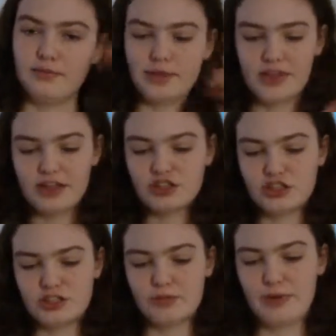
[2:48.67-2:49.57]
But that's
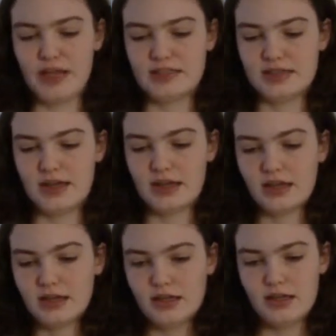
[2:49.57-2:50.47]
just a basic
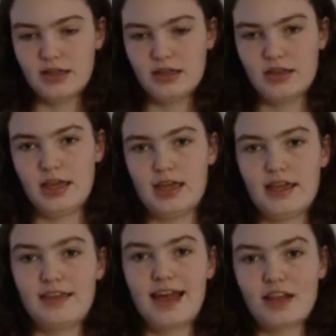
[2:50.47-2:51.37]
thing,
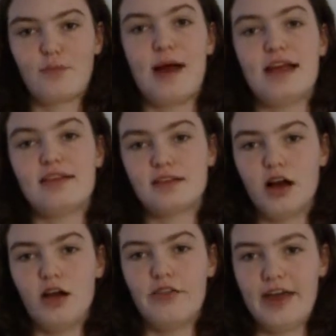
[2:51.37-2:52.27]
and that's why it's
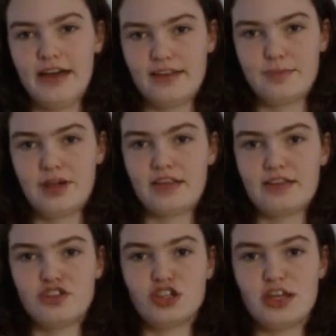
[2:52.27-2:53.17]
called that, is because
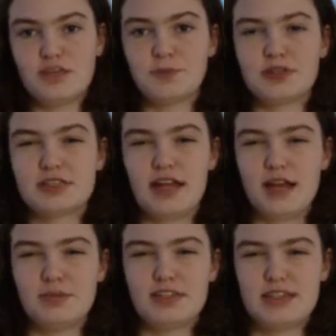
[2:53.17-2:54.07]
in Shakespeare's time
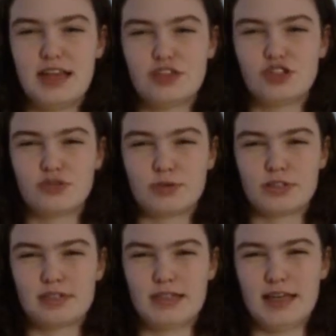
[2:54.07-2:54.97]
the stages were
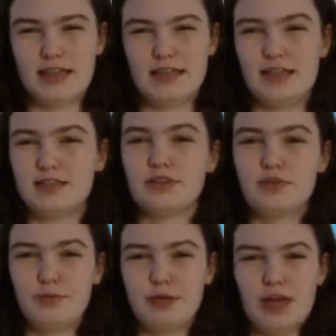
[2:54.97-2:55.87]
slanted, so
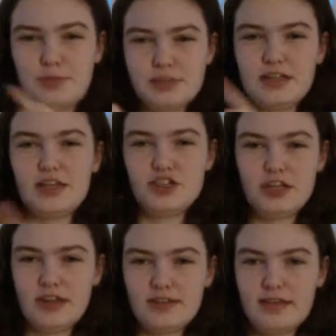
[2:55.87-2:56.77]
it would be upstage,
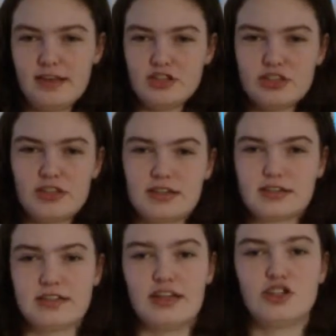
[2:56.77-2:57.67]
downstage, center
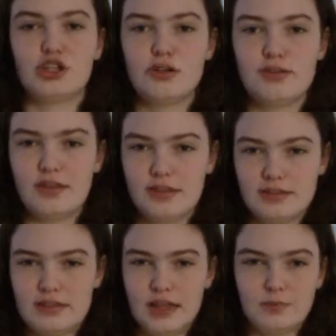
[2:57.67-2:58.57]
stage, and those
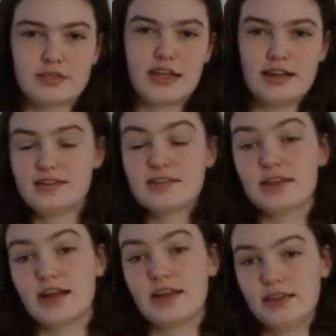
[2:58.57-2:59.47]
names kind of
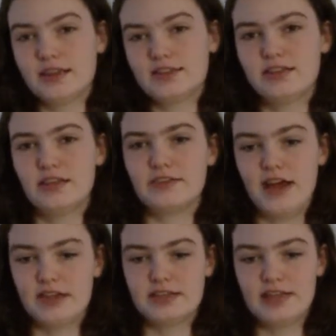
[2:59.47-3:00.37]
stuck and they're still
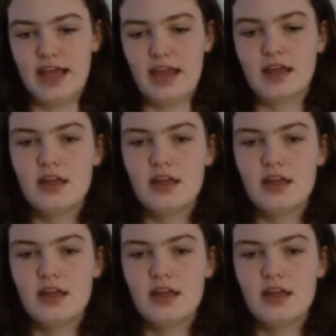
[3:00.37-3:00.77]
around today.